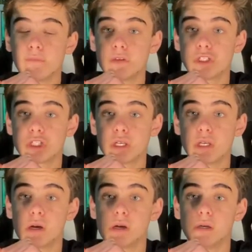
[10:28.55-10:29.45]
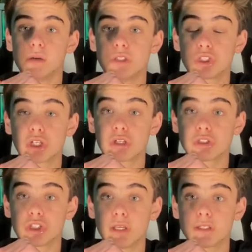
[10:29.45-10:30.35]
Vision trick or
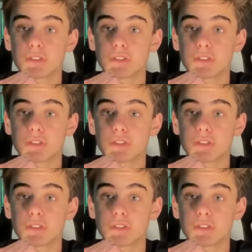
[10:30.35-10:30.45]
treating.